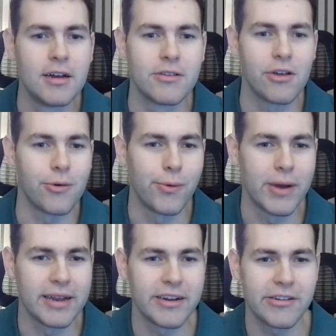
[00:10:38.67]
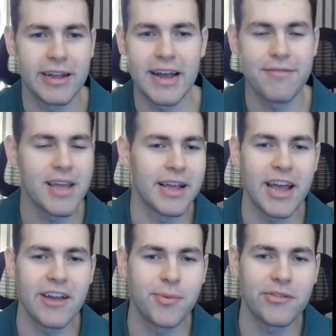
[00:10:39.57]
So we initially have the
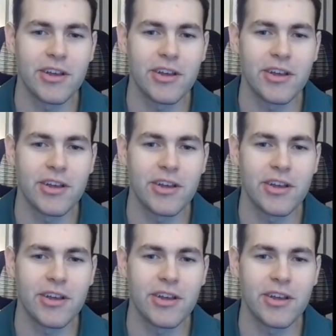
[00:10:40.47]
engagement